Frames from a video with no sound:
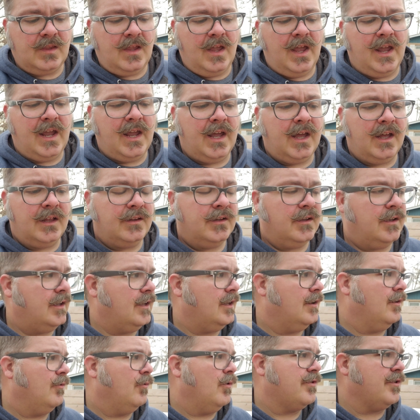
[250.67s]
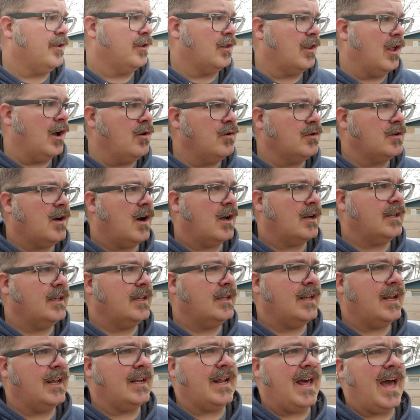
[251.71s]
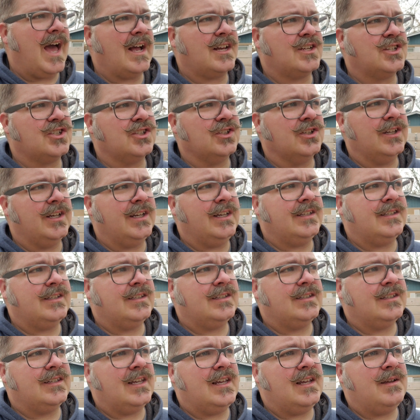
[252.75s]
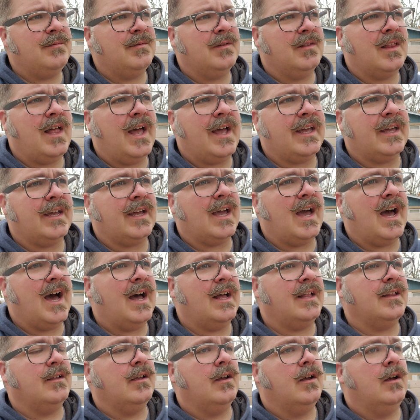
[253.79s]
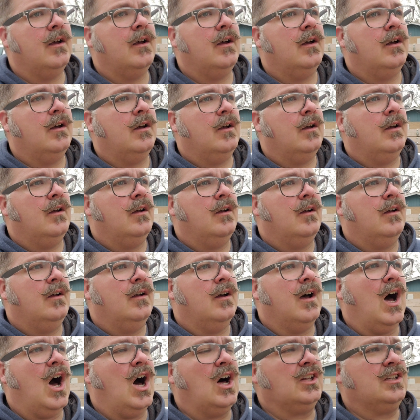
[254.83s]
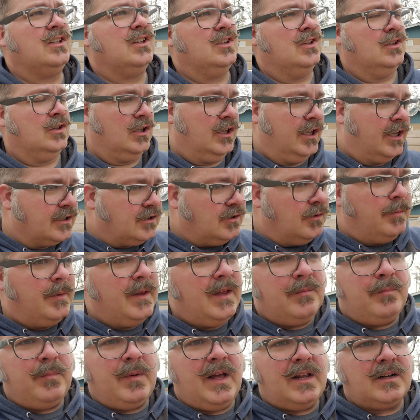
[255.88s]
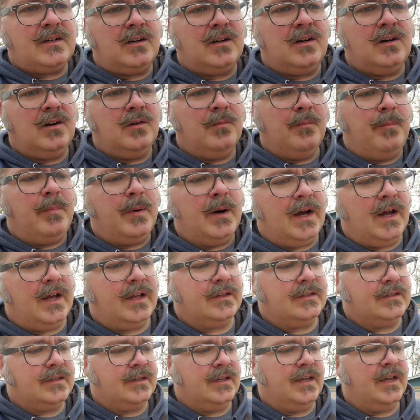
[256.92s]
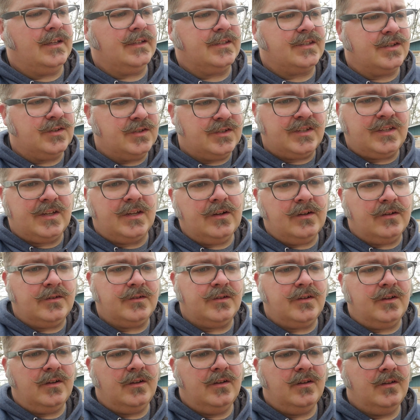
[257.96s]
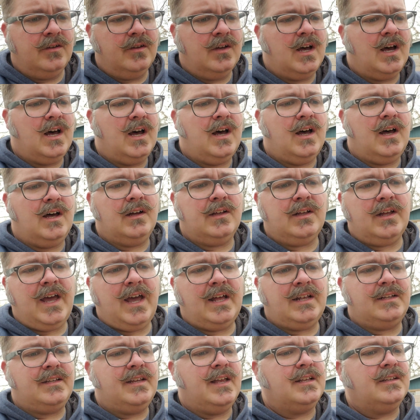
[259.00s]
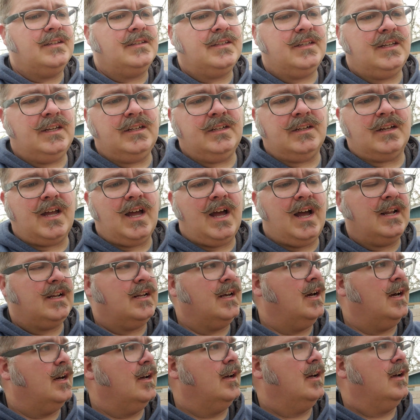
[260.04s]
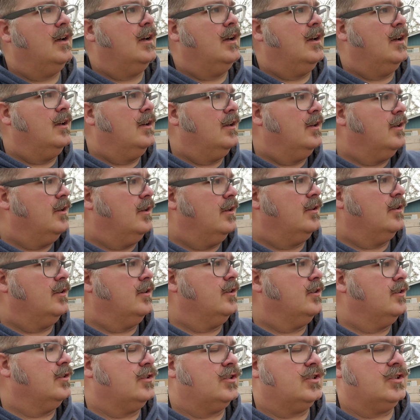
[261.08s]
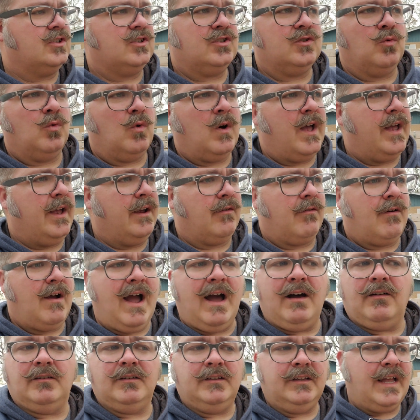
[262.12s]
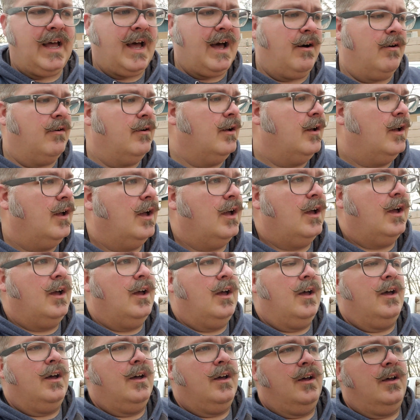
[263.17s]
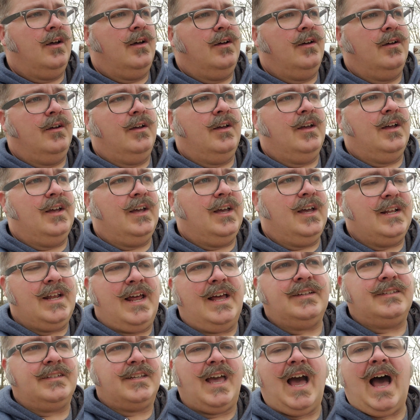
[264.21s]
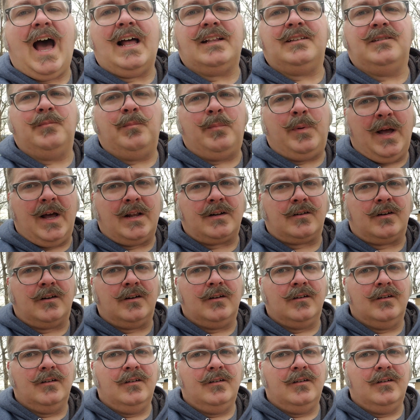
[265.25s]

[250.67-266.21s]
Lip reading: And with a load on it, it actually seemed like it got a little bit better, but it still had a tendency to kind of sway around. Now, it has gotten better.